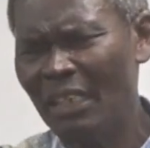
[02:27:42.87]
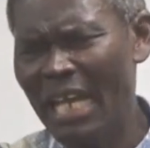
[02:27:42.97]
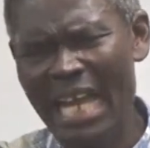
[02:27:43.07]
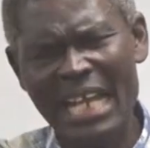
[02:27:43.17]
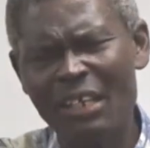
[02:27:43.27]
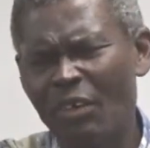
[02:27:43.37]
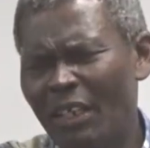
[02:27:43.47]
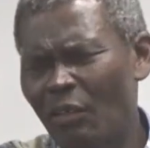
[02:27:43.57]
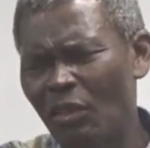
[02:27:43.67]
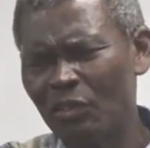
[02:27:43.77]
I ain't going
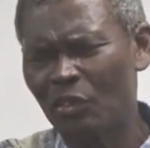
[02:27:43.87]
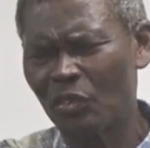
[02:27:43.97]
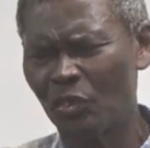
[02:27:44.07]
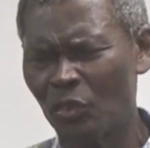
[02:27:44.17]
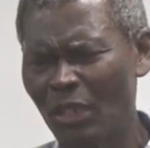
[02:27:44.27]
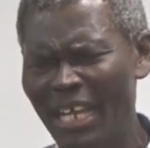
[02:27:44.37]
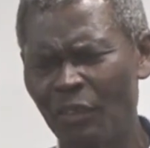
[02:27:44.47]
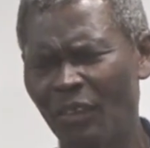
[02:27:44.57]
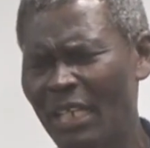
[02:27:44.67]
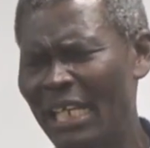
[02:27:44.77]
to control you. I
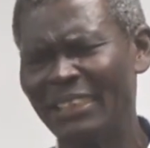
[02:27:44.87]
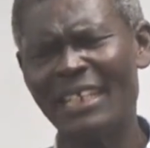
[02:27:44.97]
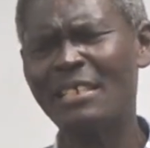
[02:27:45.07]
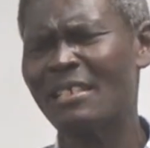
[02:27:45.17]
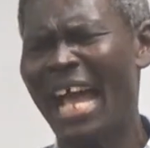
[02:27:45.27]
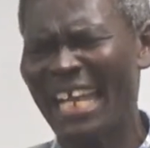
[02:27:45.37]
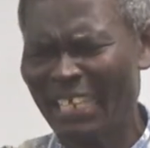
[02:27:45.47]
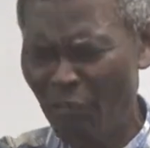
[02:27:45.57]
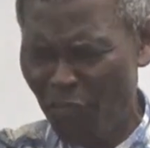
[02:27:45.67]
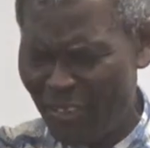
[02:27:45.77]

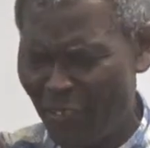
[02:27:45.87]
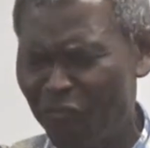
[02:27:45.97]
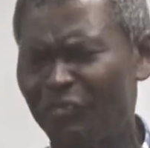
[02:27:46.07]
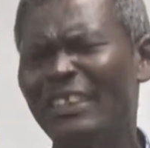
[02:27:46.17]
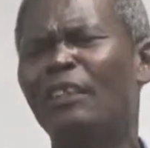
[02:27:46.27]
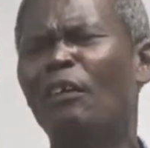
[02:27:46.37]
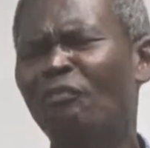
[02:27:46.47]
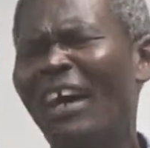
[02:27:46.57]
give you the freedom.